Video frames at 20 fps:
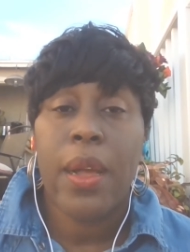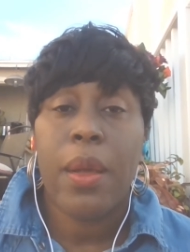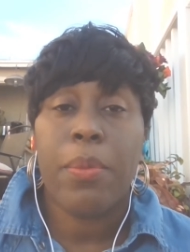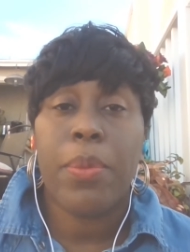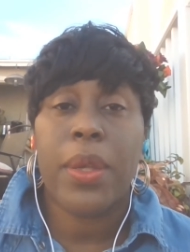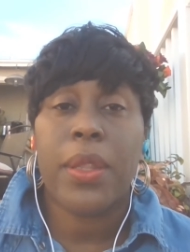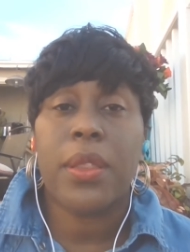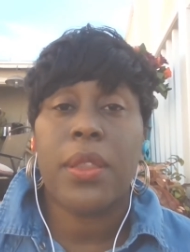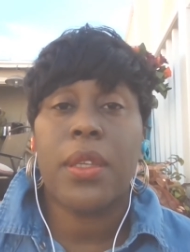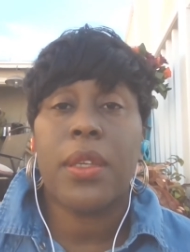
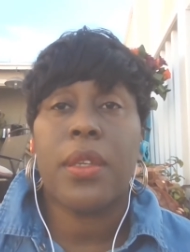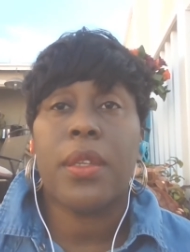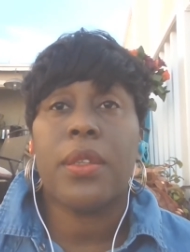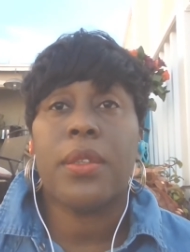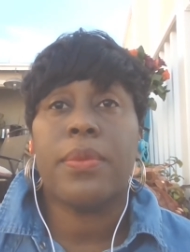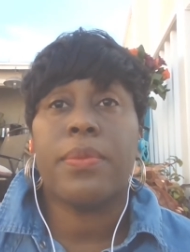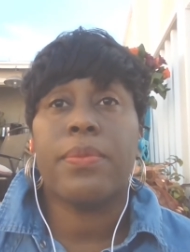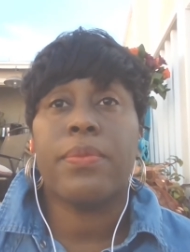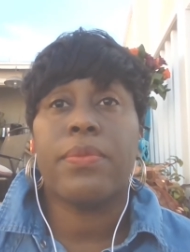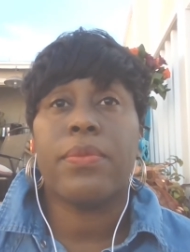But
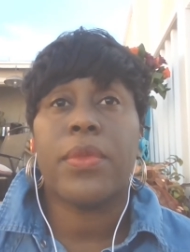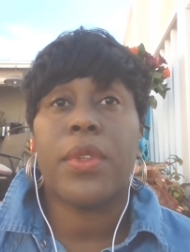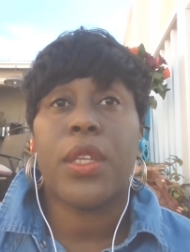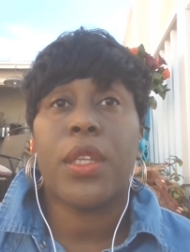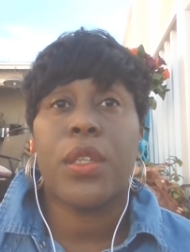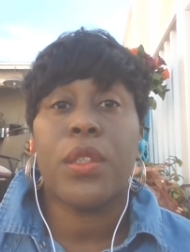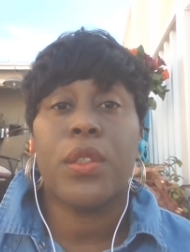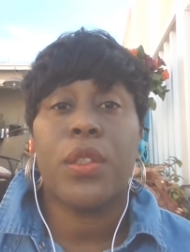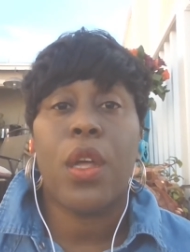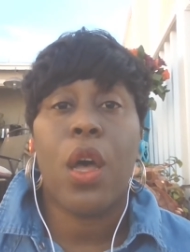the
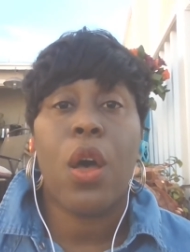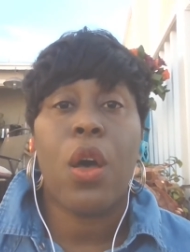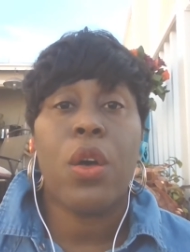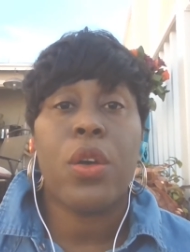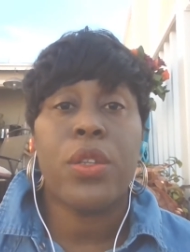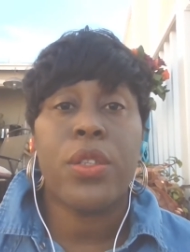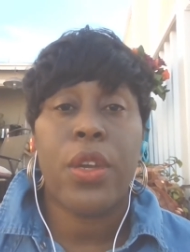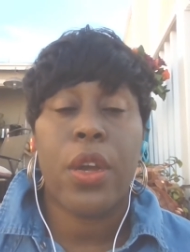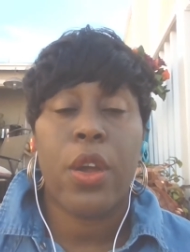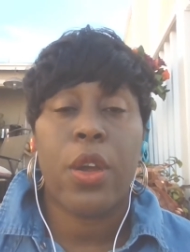
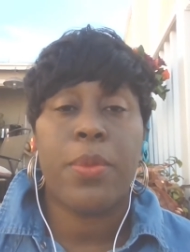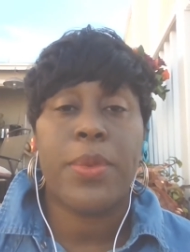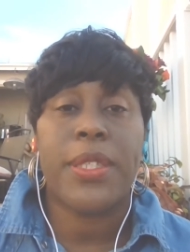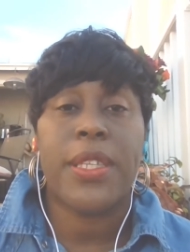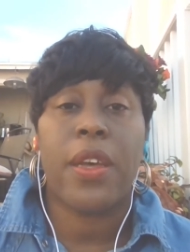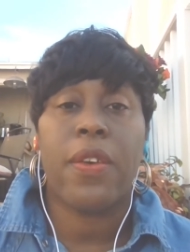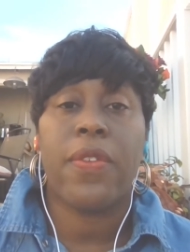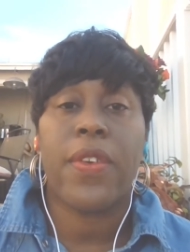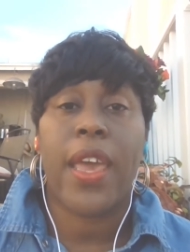long term self